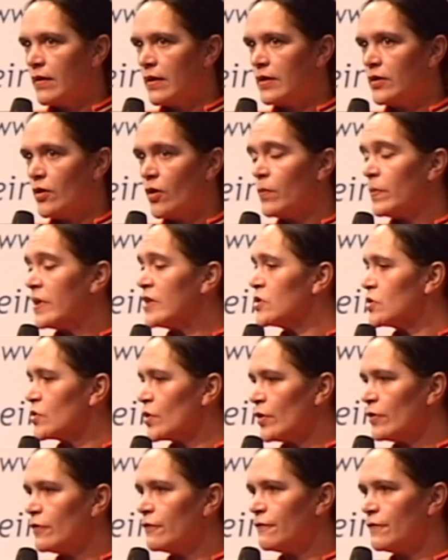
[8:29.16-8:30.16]
And I'll be
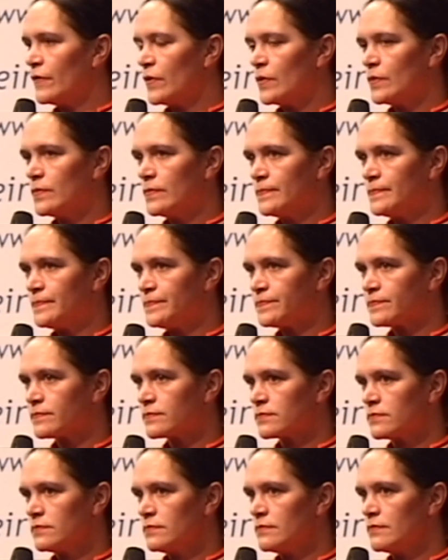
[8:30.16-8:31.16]
truthful.
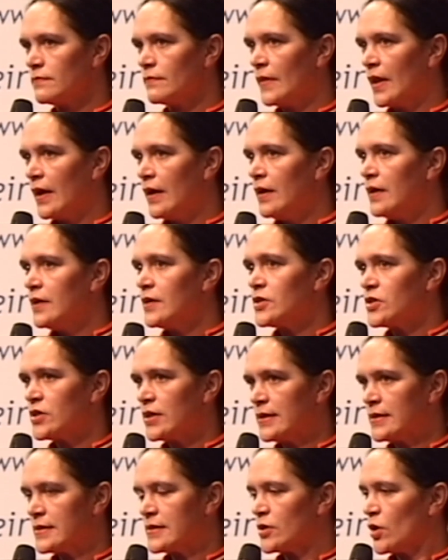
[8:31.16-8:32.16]

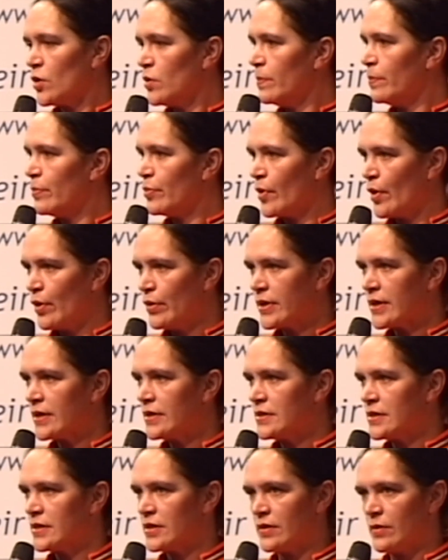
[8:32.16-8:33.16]
She is so
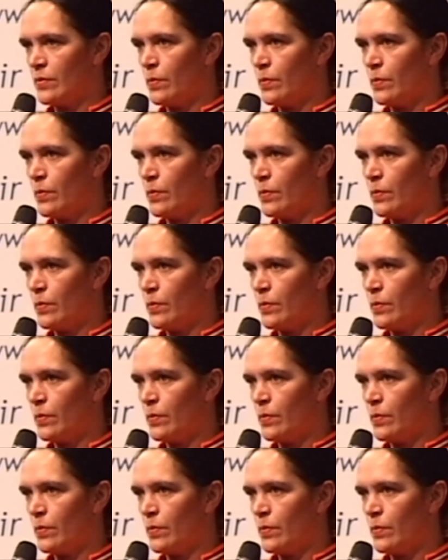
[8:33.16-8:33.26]
broken to